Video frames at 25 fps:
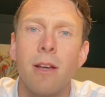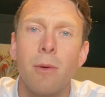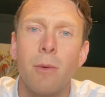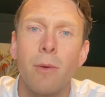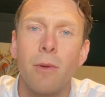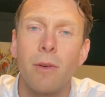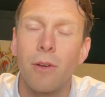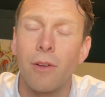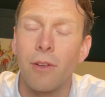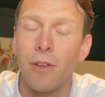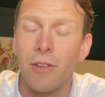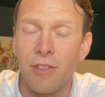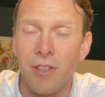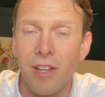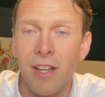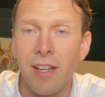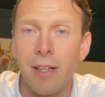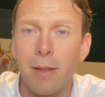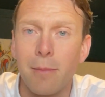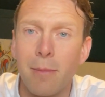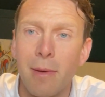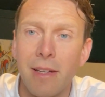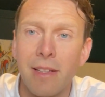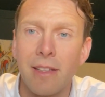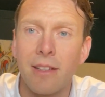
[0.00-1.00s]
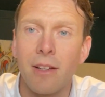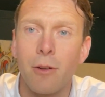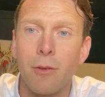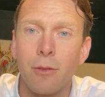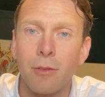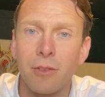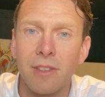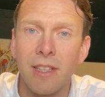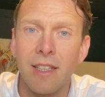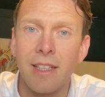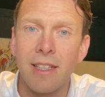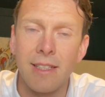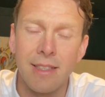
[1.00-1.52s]
We've got the TaylorMade
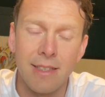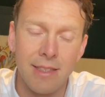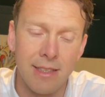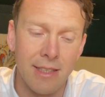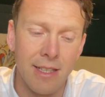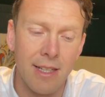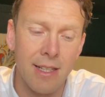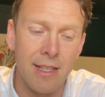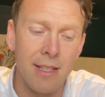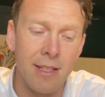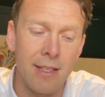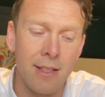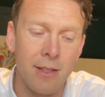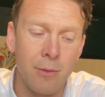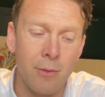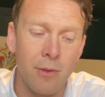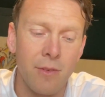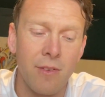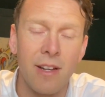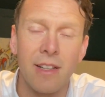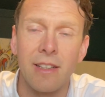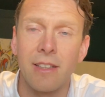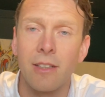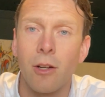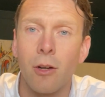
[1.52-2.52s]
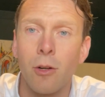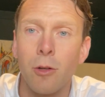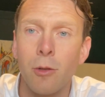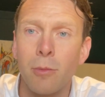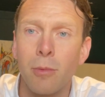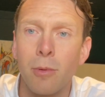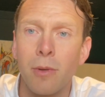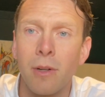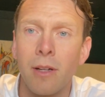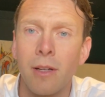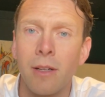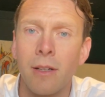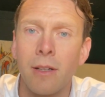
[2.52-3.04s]
Golf Day today. We've had
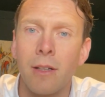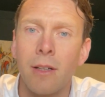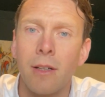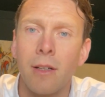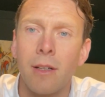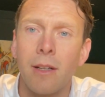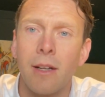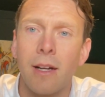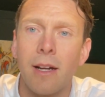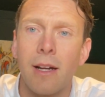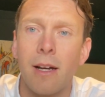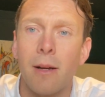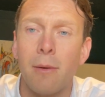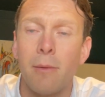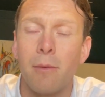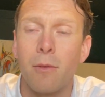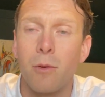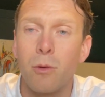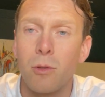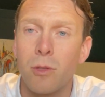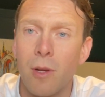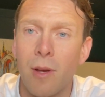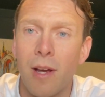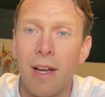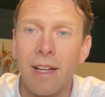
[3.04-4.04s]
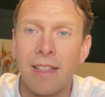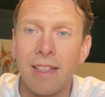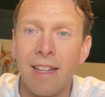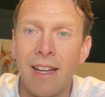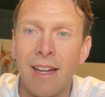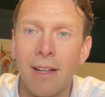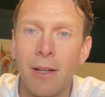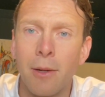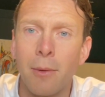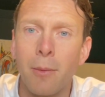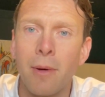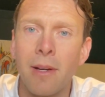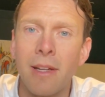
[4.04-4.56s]
Cobra. We've also had
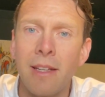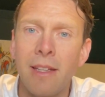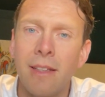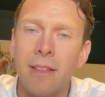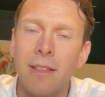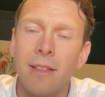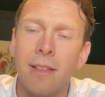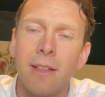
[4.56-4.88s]
Callaway.